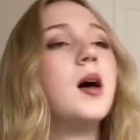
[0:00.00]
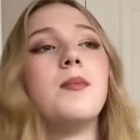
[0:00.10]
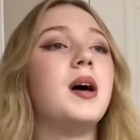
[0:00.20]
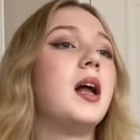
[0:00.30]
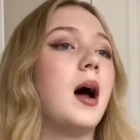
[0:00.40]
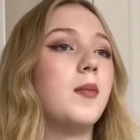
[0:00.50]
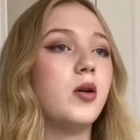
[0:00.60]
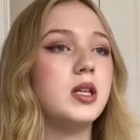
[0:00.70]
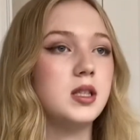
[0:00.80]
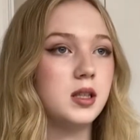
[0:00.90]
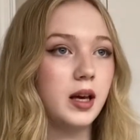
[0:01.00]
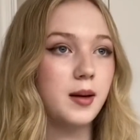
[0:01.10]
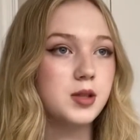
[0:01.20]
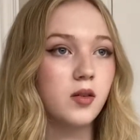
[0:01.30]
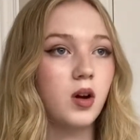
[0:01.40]
But I'm always like, I'm
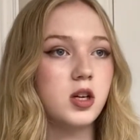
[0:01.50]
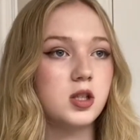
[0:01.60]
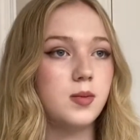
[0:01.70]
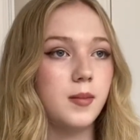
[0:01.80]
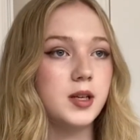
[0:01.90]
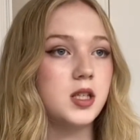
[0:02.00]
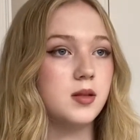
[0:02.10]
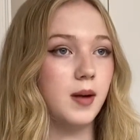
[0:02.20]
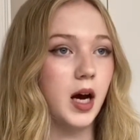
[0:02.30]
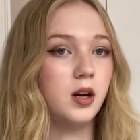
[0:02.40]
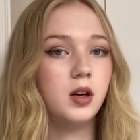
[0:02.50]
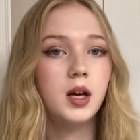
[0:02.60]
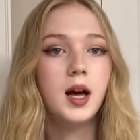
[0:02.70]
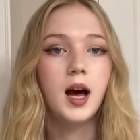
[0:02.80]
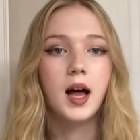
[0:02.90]
self-conscious about my smile,
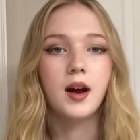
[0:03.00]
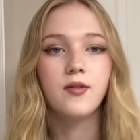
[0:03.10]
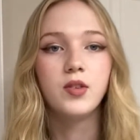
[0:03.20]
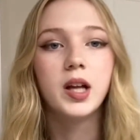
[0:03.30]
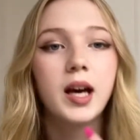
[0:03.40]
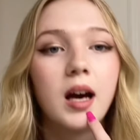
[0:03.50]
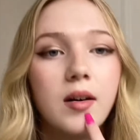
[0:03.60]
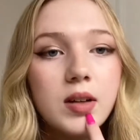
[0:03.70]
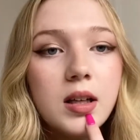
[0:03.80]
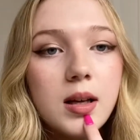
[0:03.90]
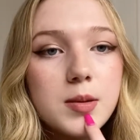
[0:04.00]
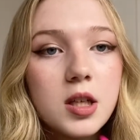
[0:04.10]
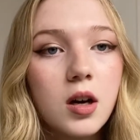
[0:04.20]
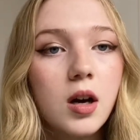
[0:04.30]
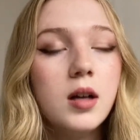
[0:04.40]
and I feel like having a lipstick
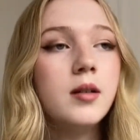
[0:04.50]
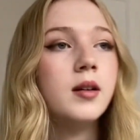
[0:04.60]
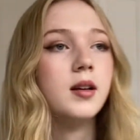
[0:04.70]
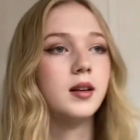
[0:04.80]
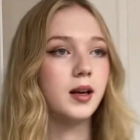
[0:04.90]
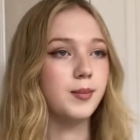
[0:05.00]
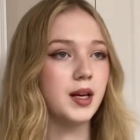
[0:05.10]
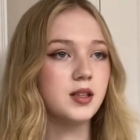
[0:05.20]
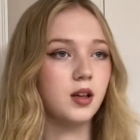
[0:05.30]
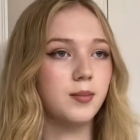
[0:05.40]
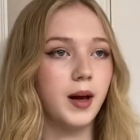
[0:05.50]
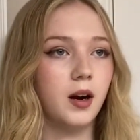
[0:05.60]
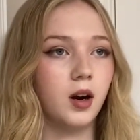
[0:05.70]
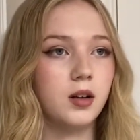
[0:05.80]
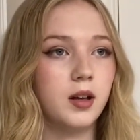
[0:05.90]
on like makes it look better.